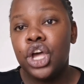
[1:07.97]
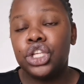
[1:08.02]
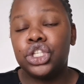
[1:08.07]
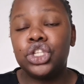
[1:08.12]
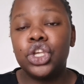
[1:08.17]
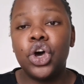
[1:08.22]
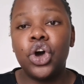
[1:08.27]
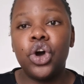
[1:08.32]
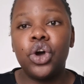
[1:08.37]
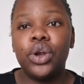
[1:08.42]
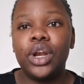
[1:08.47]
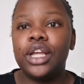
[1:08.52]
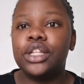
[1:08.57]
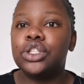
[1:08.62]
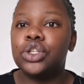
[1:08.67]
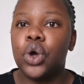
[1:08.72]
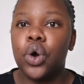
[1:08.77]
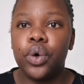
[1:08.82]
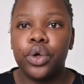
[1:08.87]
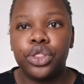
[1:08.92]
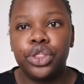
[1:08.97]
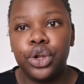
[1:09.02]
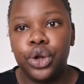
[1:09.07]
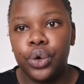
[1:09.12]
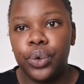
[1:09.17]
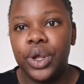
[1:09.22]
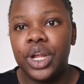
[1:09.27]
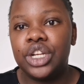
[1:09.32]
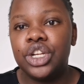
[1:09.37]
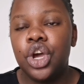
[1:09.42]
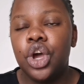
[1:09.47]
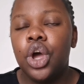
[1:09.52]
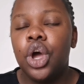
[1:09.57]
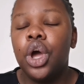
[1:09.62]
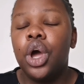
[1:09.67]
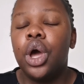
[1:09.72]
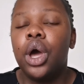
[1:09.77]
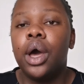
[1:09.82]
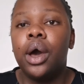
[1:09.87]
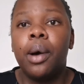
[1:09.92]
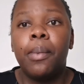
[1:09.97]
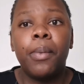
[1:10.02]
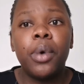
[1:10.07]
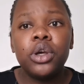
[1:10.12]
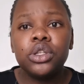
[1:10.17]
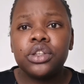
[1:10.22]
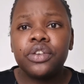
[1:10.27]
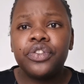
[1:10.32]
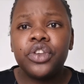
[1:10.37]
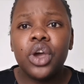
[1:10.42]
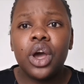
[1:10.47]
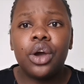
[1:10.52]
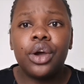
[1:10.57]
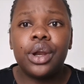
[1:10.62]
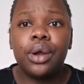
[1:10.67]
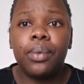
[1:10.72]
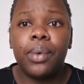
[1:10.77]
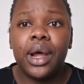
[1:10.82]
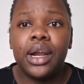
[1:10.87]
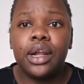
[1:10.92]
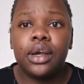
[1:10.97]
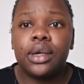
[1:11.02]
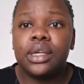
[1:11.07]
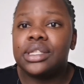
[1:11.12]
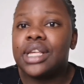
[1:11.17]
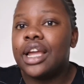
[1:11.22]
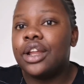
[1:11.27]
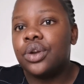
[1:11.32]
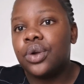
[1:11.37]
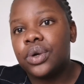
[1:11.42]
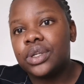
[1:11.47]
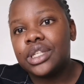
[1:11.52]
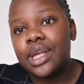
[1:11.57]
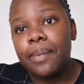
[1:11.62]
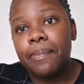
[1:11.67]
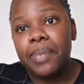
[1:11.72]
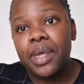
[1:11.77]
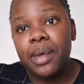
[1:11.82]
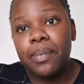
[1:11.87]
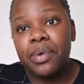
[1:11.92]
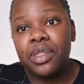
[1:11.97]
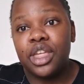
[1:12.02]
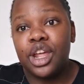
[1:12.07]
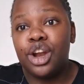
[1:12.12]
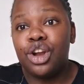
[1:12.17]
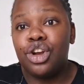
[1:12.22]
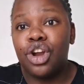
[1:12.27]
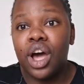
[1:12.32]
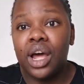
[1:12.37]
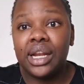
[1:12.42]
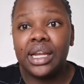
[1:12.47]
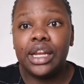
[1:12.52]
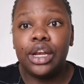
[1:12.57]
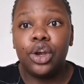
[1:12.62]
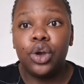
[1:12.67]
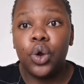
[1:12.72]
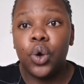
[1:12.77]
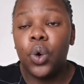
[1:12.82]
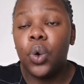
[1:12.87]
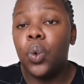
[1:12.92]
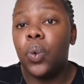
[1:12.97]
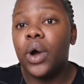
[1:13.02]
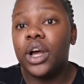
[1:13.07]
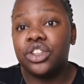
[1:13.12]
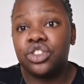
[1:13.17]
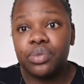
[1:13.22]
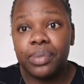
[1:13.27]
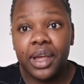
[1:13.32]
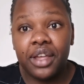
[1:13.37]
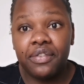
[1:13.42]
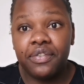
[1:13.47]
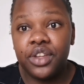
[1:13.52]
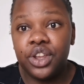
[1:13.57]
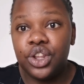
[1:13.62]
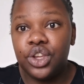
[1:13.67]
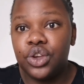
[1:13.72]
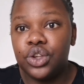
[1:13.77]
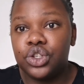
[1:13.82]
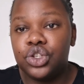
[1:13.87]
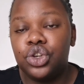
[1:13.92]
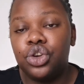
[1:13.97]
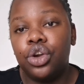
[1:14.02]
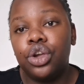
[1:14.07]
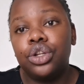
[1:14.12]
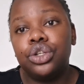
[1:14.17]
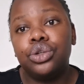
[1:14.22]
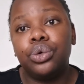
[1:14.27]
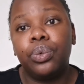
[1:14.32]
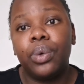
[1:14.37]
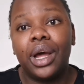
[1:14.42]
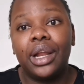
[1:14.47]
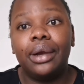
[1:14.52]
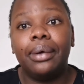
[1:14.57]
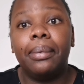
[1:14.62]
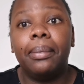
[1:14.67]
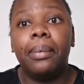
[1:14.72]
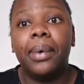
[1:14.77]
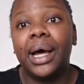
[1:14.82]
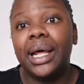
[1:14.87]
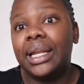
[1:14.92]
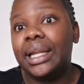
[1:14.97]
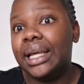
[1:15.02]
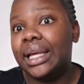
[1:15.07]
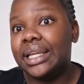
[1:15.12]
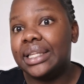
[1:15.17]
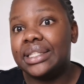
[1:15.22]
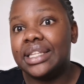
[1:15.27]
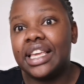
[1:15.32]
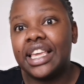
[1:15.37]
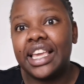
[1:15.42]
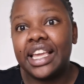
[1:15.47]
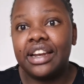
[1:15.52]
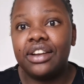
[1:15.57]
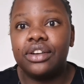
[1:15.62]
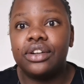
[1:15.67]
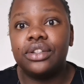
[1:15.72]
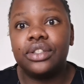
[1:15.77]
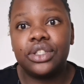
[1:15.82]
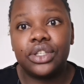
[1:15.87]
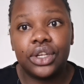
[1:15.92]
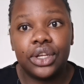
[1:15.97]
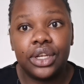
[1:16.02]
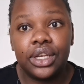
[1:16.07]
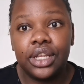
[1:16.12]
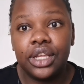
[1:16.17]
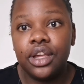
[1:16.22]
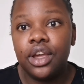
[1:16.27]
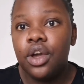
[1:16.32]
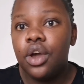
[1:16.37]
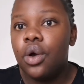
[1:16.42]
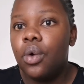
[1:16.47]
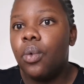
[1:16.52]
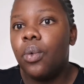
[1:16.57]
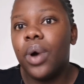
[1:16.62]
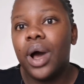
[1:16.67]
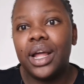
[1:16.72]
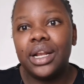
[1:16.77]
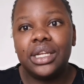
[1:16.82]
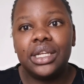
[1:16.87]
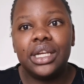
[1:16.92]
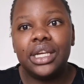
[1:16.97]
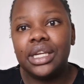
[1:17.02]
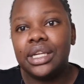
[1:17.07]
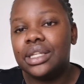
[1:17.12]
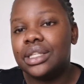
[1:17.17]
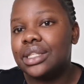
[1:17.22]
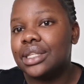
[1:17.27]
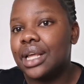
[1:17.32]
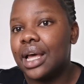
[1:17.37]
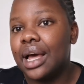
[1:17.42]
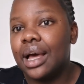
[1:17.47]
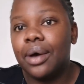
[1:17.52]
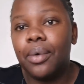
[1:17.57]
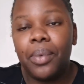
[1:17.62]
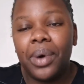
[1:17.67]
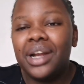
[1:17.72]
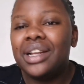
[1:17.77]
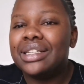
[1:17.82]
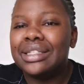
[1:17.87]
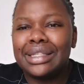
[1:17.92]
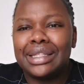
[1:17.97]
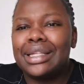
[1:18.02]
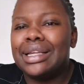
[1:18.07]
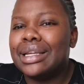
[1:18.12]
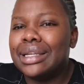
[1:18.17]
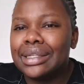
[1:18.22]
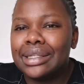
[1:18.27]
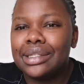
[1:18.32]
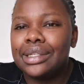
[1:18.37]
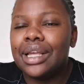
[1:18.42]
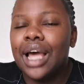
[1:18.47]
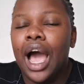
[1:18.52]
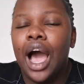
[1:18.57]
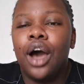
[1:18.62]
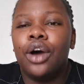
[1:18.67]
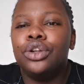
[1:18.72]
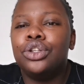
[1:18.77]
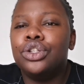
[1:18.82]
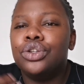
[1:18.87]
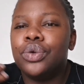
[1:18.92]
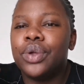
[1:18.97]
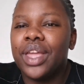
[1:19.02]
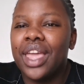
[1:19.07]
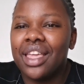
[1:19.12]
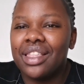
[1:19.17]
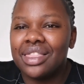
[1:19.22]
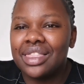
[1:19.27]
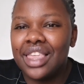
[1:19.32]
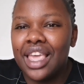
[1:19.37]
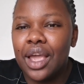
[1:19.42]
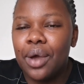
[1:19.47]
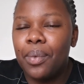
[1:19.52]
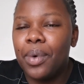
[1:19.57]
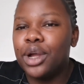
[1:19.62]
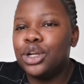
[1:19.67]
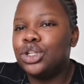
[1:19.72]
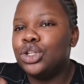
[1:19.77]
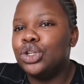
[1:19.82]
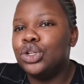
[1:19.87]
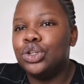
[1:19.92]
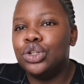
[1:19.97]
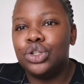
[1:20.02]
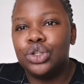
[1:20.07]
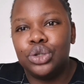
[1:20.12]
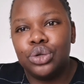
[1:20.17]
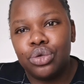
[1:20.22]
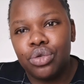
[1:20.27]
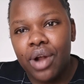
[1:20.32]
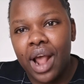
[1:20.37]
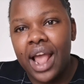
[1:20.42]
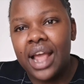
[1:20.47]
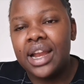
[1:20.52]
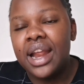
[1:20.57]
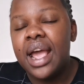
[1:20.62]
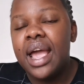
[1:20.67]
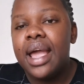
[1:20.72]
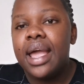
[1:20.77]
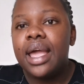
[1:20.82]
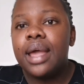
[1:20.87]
So let's go through it. Most of you are going to wonder, because I know some people that are not in law watch my videos. You're going to wonder, what is a candidate attorney? What is this? How do you get there? What do you do, right?